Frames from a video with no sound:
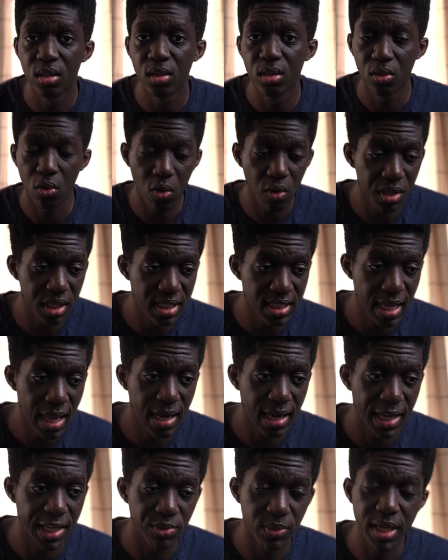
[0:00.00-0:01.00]
All his
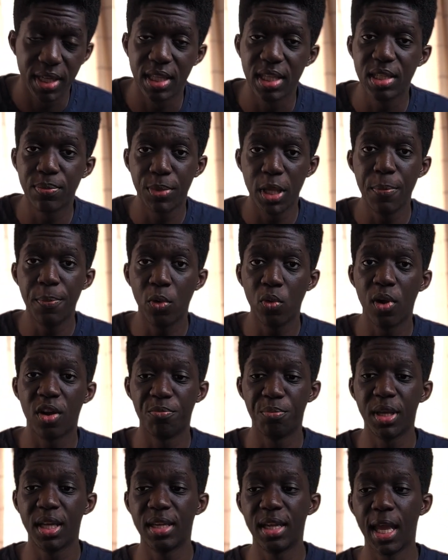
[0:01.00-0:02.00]
allies, right? These people who have
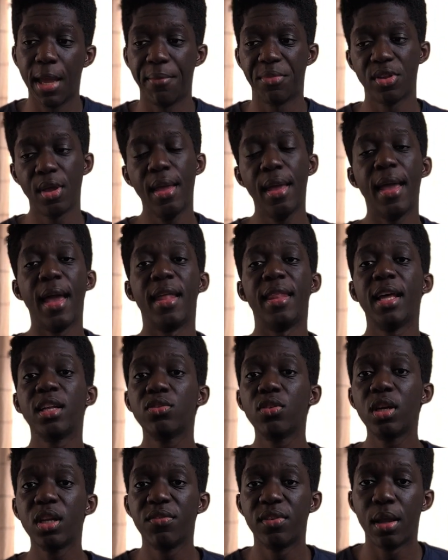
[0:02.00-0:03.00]
big names. And that's
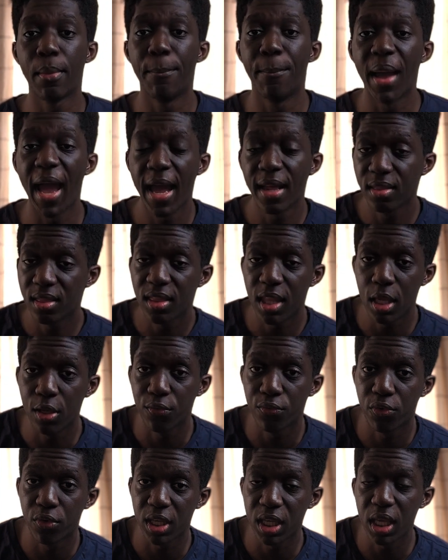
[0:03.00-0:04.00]
not even a bad thing
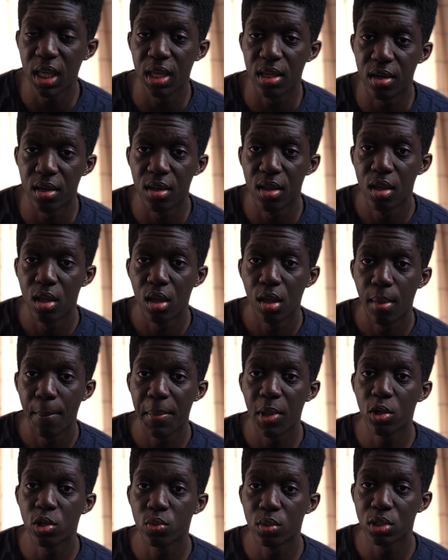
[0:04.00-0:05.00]
for Kid,
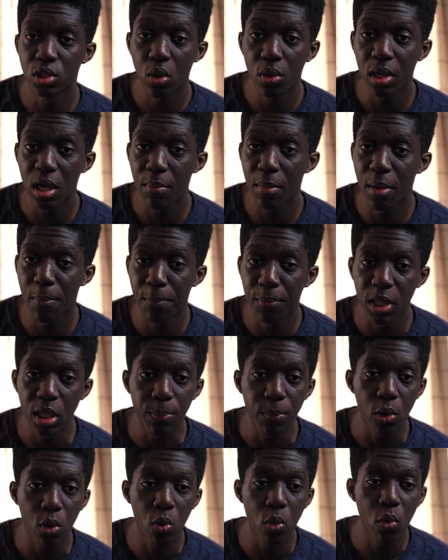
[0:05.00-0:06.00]
because we're talking about
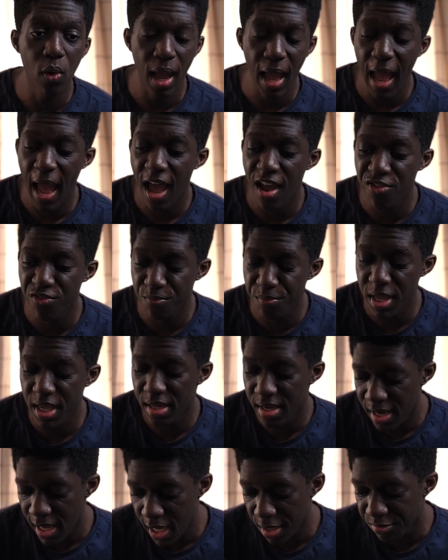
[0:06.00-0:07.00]
people who have big
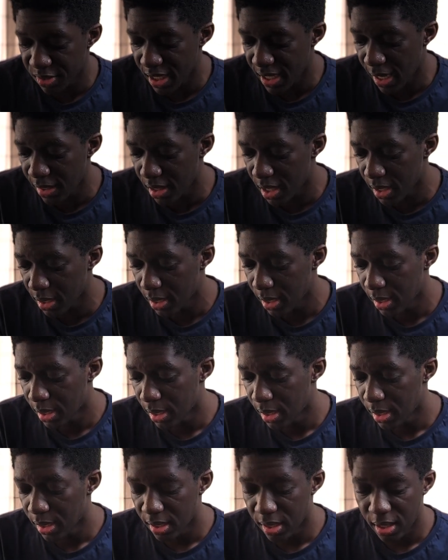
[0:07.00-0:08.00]
names. And I think
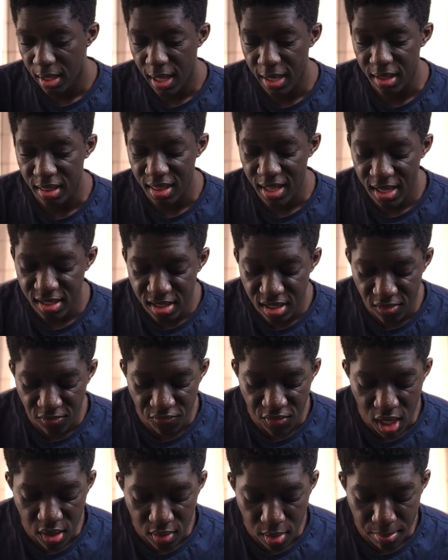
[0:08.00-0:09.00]
like that's a
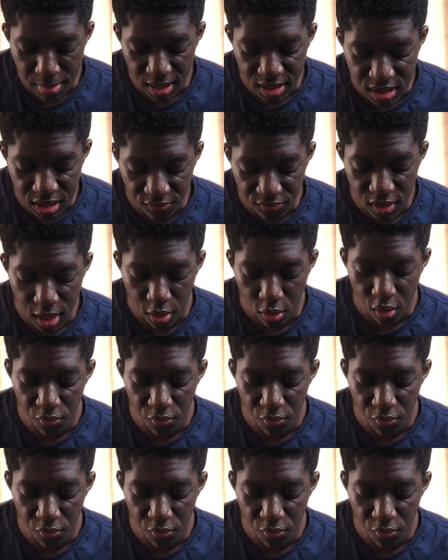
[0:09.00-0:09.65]
very massive thing.